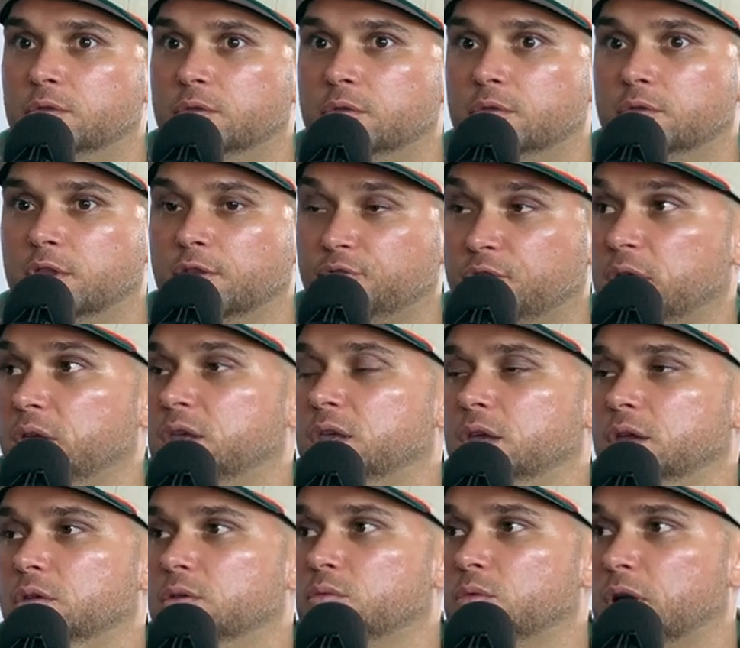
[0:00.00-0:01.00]
the
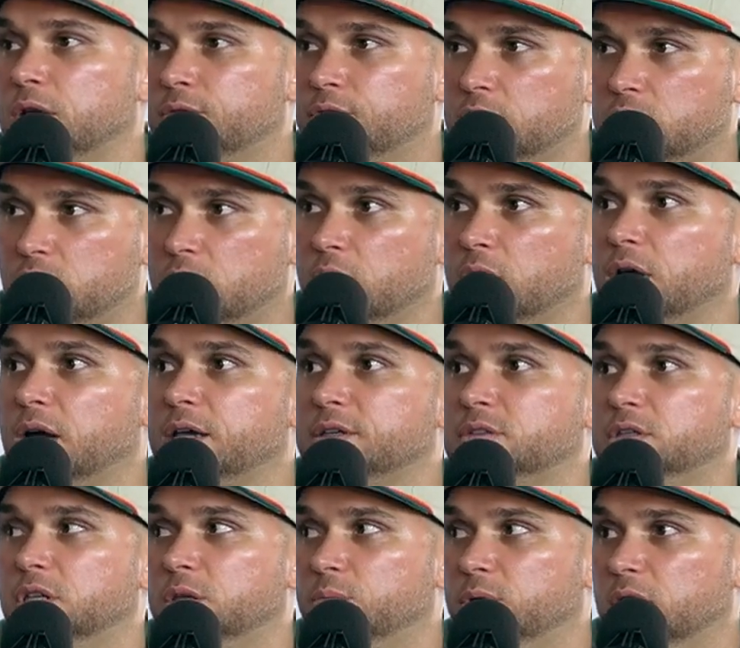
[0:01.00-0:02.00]
thinking, right? The
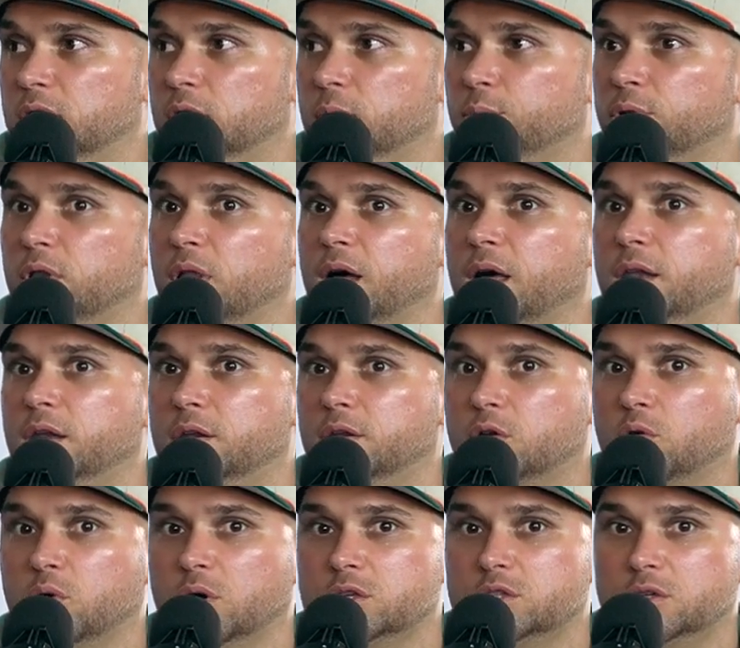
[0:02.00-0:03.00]
curiosity being applied into
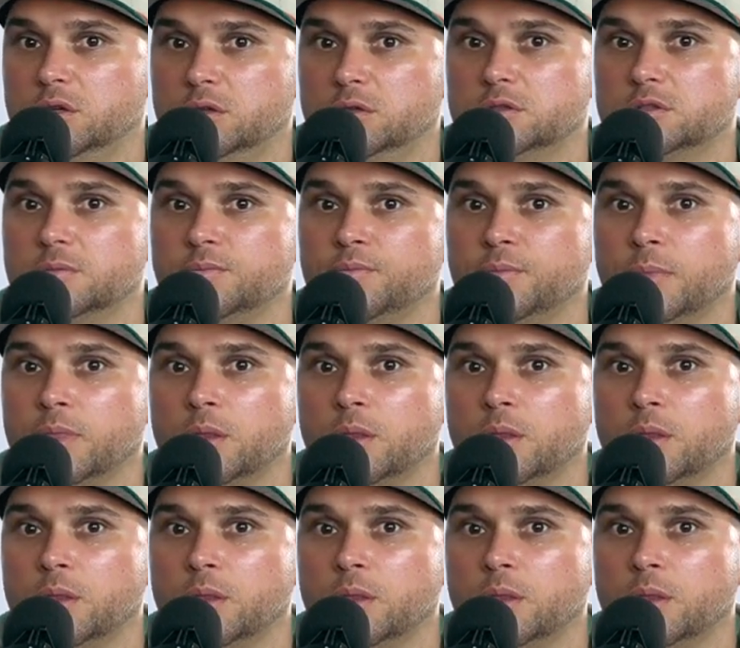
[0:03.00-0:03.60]
questions.